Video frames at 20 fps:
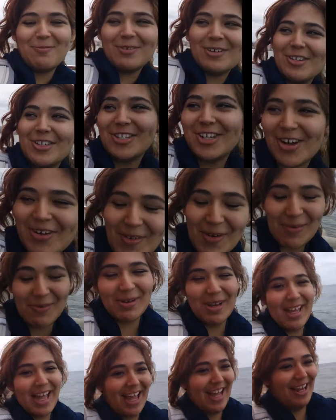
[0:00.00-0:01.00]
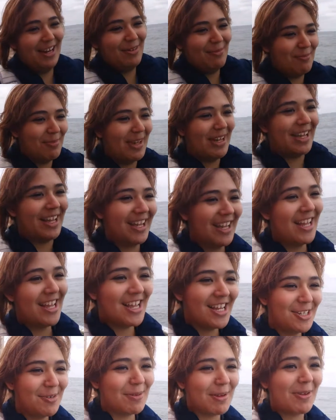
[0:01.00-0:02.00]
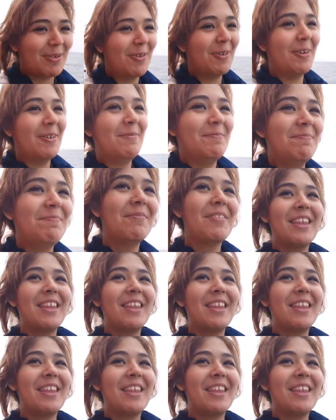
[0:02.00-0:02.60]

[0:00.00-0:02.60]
we'll show what we can, but it should be cool.